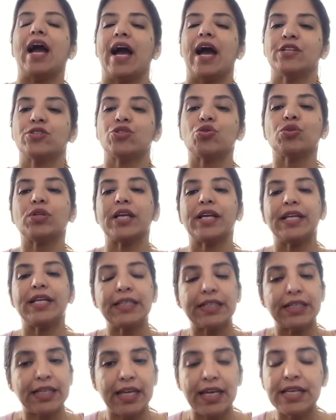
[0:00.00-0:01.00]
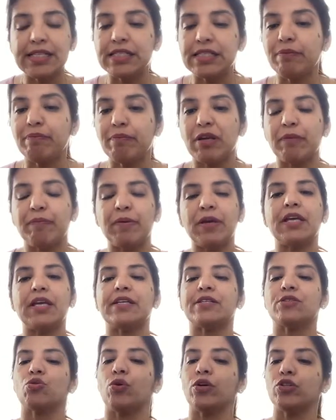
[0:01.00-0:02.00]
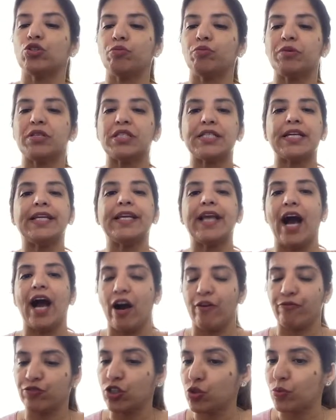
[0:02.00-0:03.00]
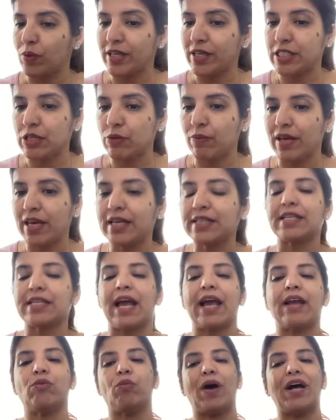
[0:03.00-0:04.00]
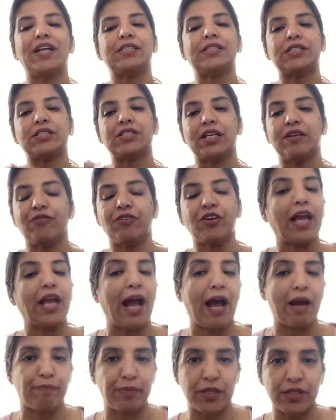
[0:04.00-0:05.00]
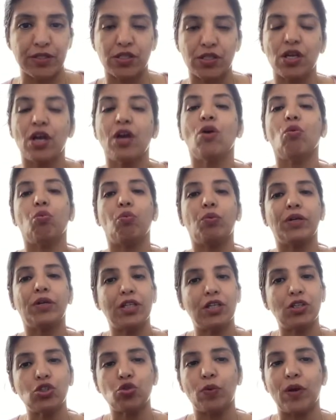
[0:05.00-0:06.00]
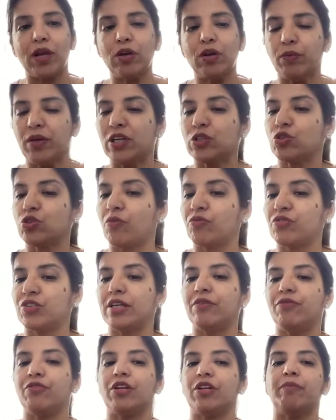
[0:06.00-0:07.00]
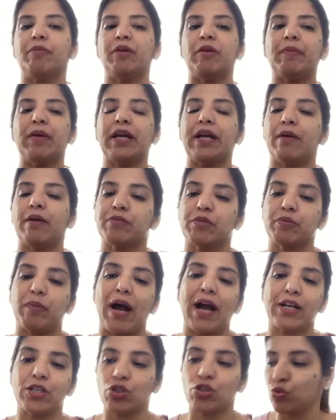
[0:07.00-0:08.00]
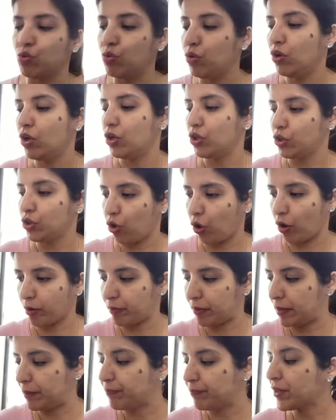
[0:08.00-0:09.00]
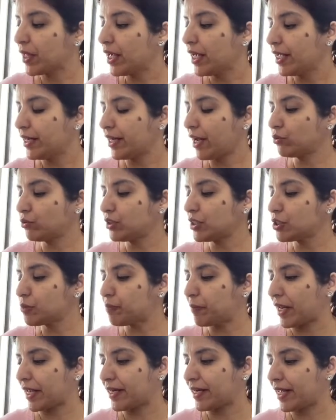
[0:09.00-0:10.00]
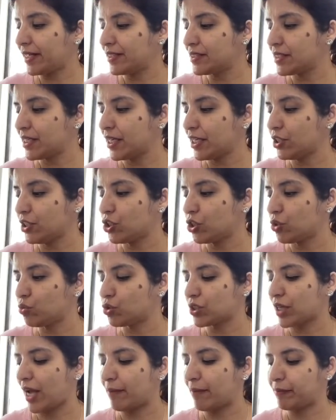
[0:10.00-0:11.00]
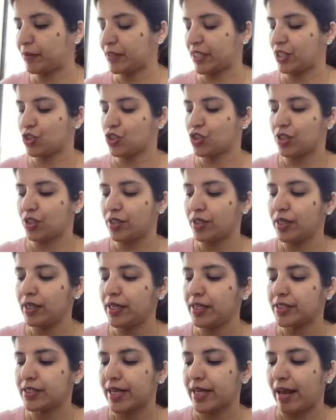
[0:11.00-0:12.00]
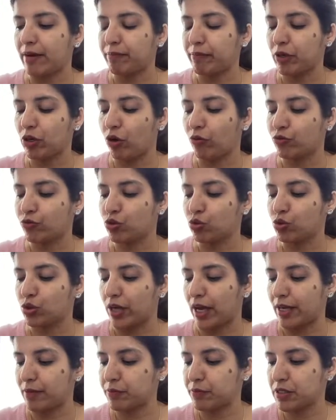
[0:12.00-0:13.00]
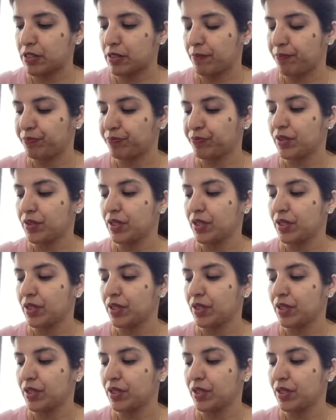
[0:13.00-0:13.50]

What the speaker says: And so the increase in BP is going to be seen after 20 weeks, and once delivery happens, within 12 weeks of delivery, BP comes back to normal. Now this pregnancy-induced hypertension, it can be of two types.